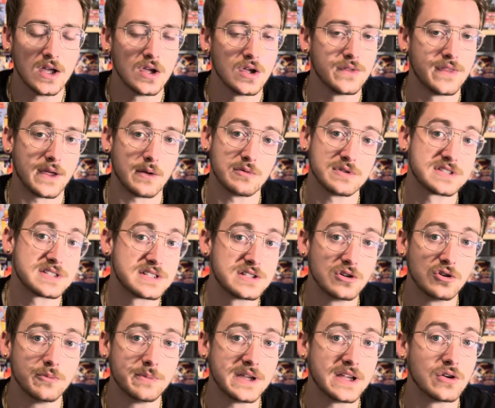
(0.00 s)
they would
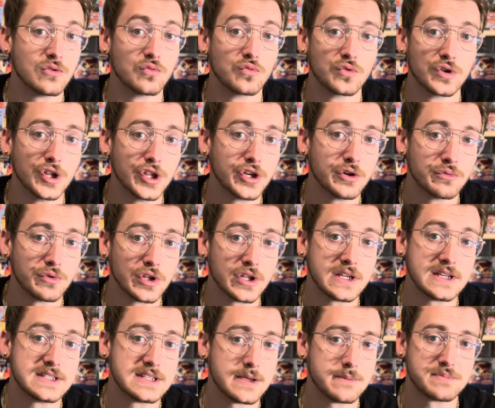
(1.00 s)
still be in really,
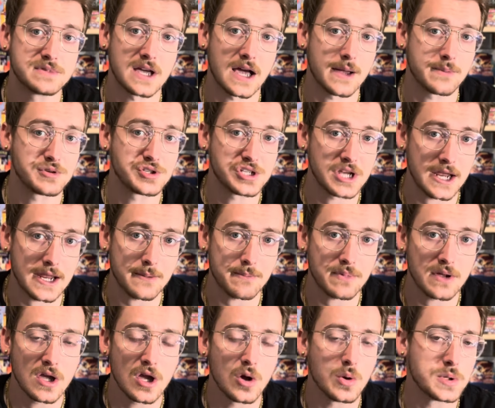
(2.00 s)
really tip-top shape,
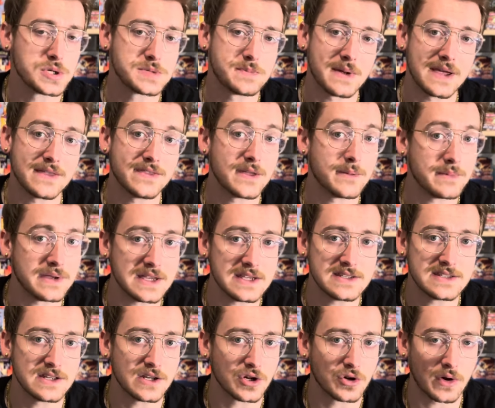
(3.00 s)
which made them
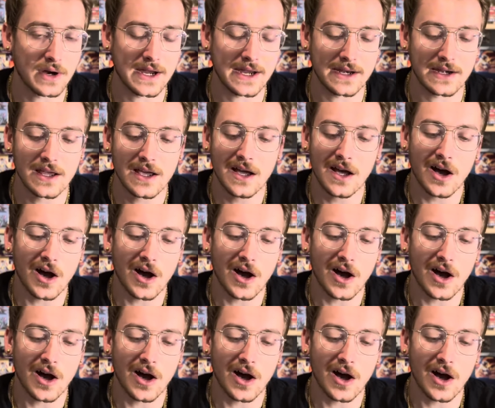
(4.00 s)
easy to grade.